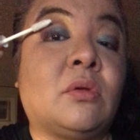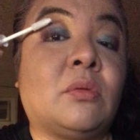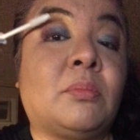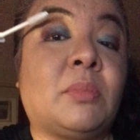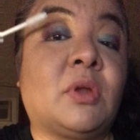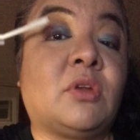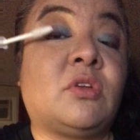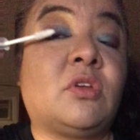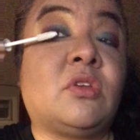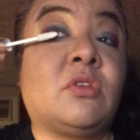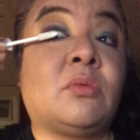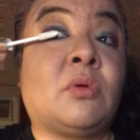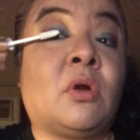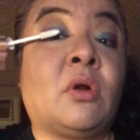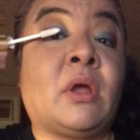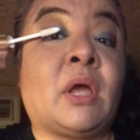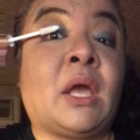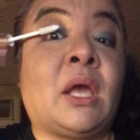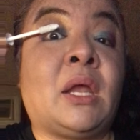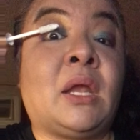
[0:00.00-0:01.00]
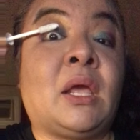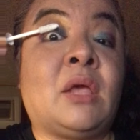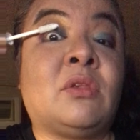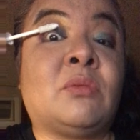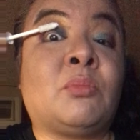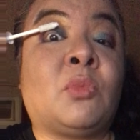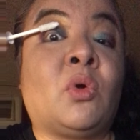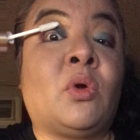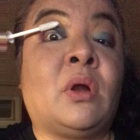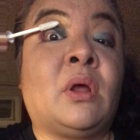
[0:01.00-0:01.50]
but she started
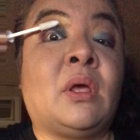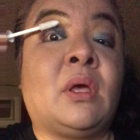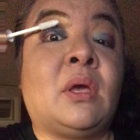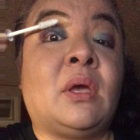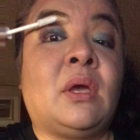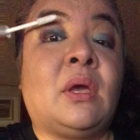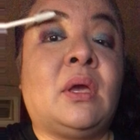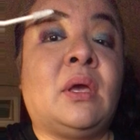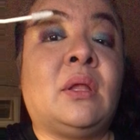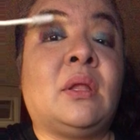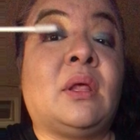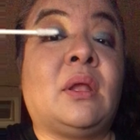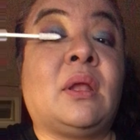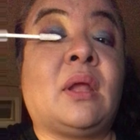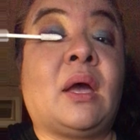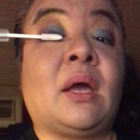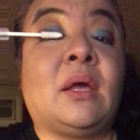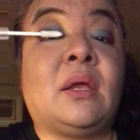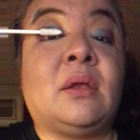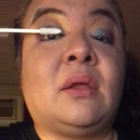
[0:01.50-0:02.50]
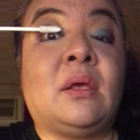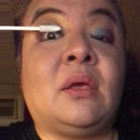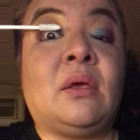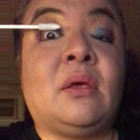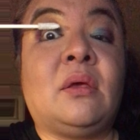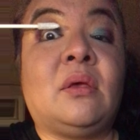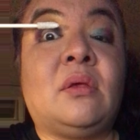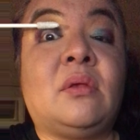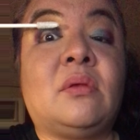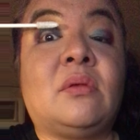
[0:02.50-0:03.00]
'80s more in the
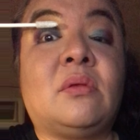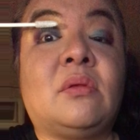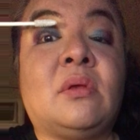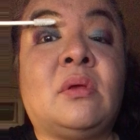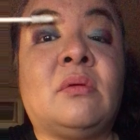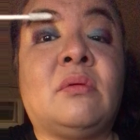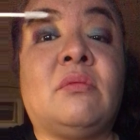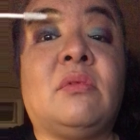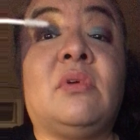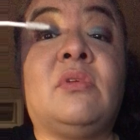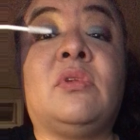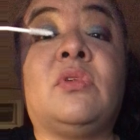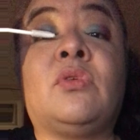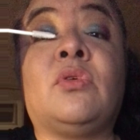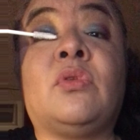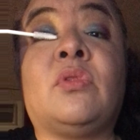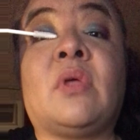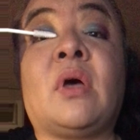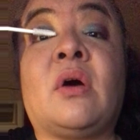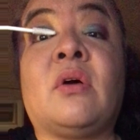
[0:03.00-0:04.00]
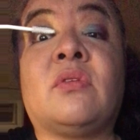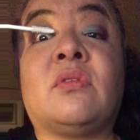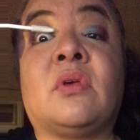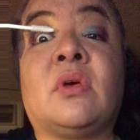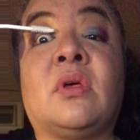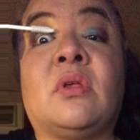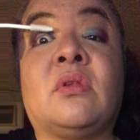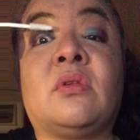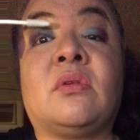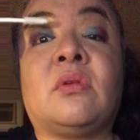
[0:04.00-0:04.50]
'90s, in
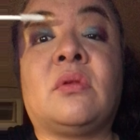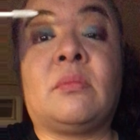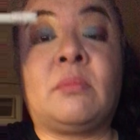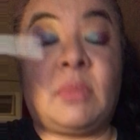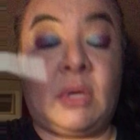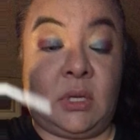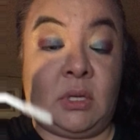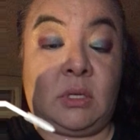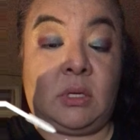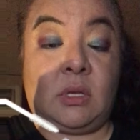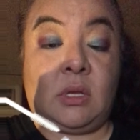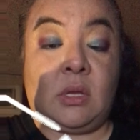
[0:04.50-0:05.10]
2000s, but